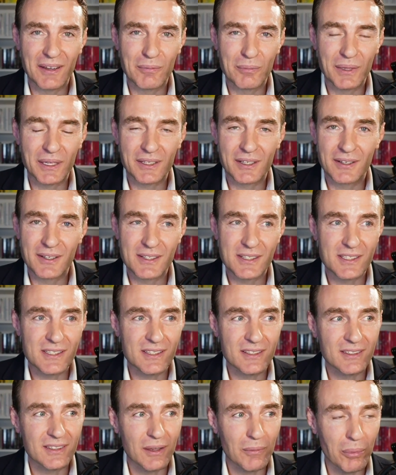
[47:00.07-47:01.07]

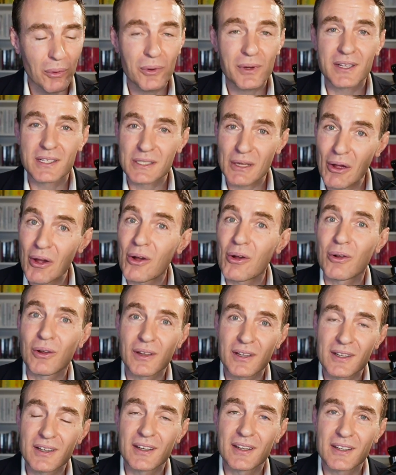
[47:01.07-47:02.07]
because the book is a whole.
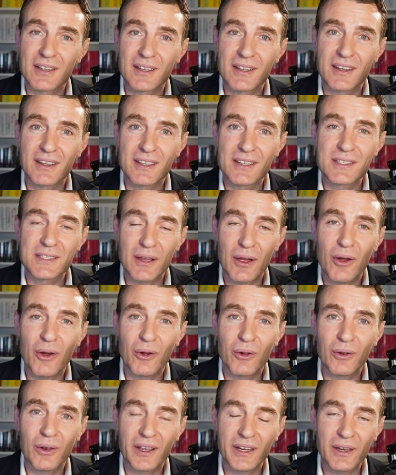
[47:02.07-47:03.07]
It, it is a whole.